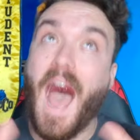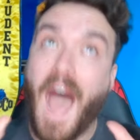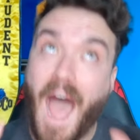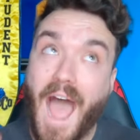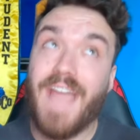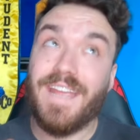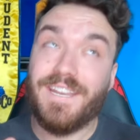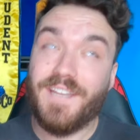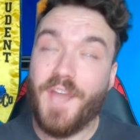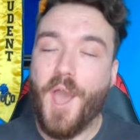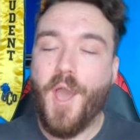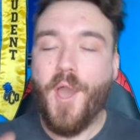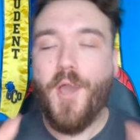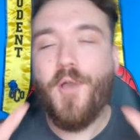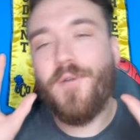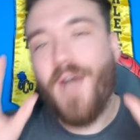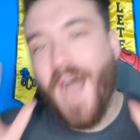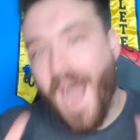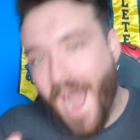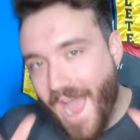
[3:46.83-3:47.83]
I
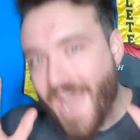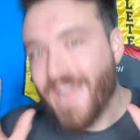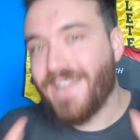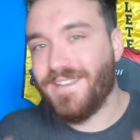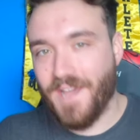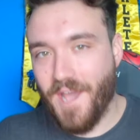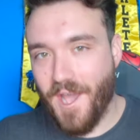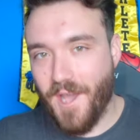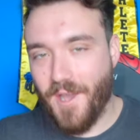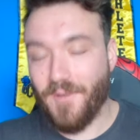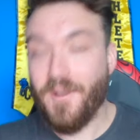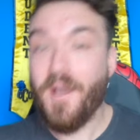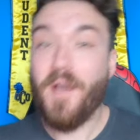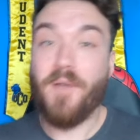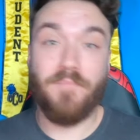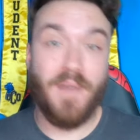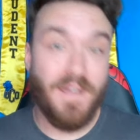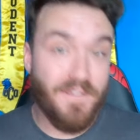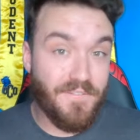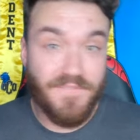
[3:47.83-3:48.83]
know, I know.
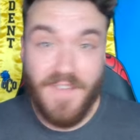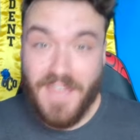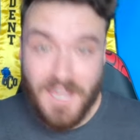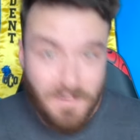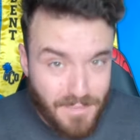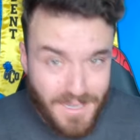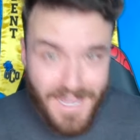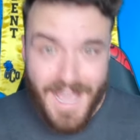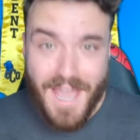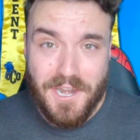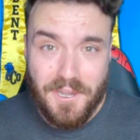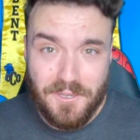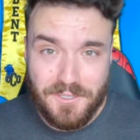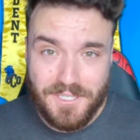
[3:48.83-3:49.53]
My fake piano